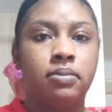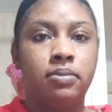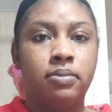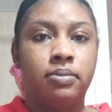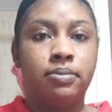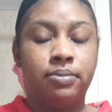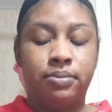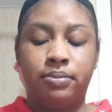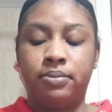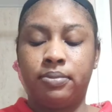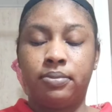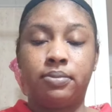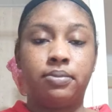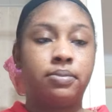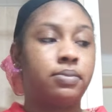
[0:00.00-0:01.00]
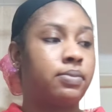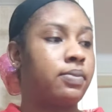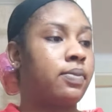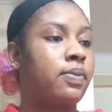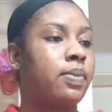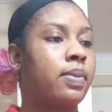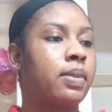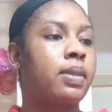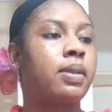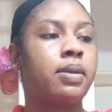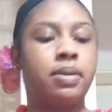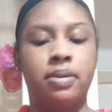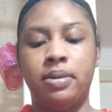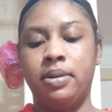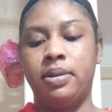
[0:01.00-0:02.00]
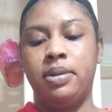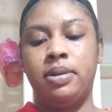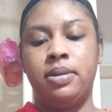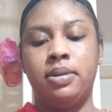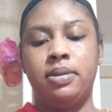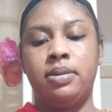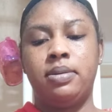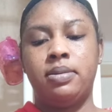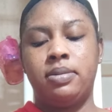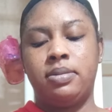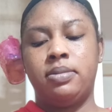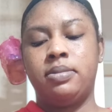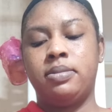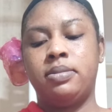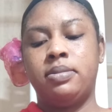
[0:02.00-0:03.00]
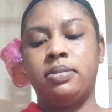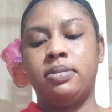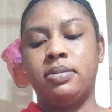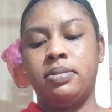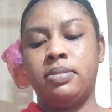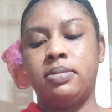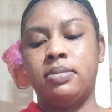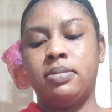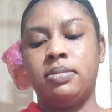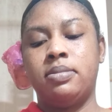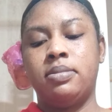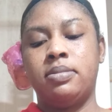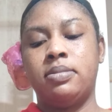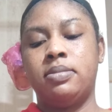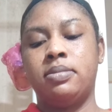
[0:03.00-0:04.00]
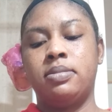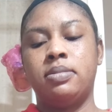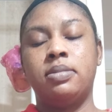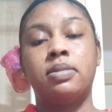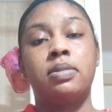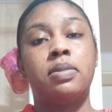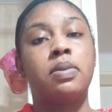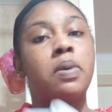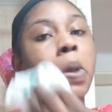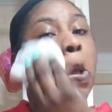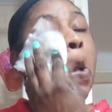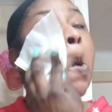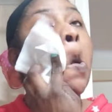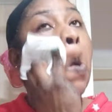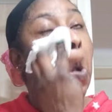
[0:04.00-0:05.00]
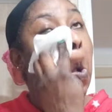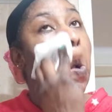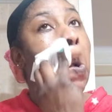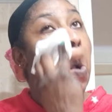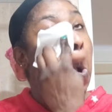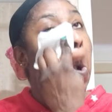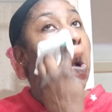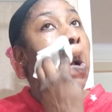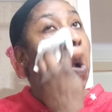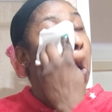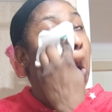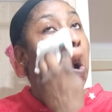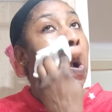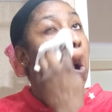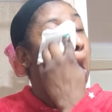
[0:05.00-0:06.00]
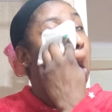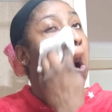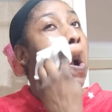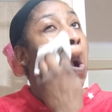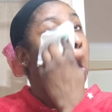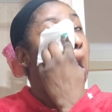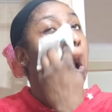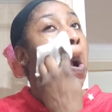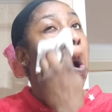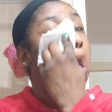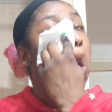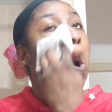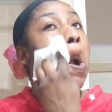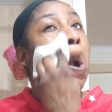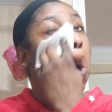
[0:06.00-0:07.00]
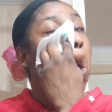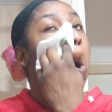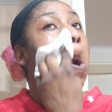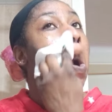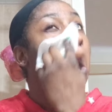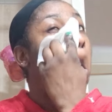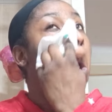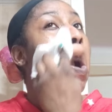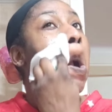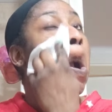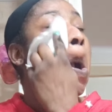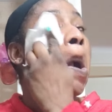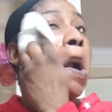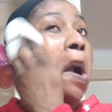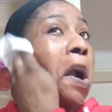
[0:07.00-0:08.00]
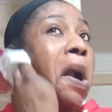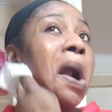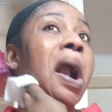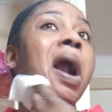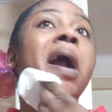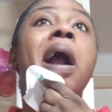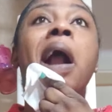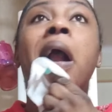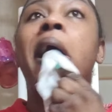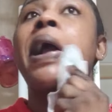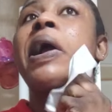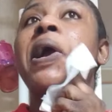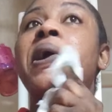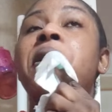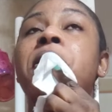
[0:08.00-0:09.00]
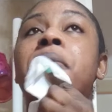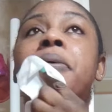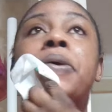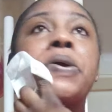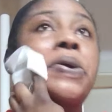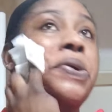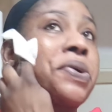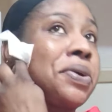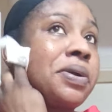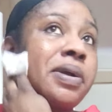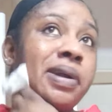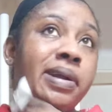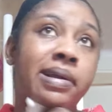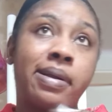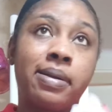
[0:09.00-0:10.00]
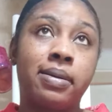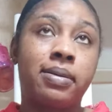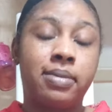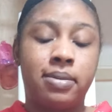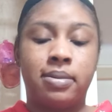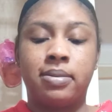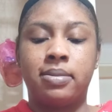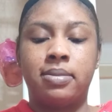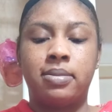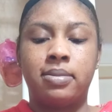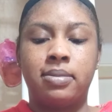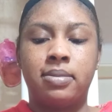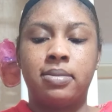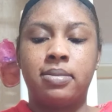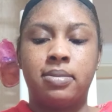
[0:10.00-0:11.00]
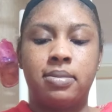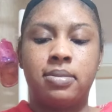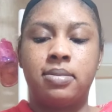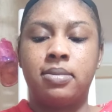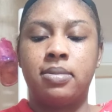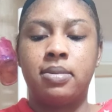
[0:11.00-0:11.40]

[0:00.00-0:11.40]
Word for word: two times or more yeah until i'm satisfied because the face is already clean i clean the side corner of the ear the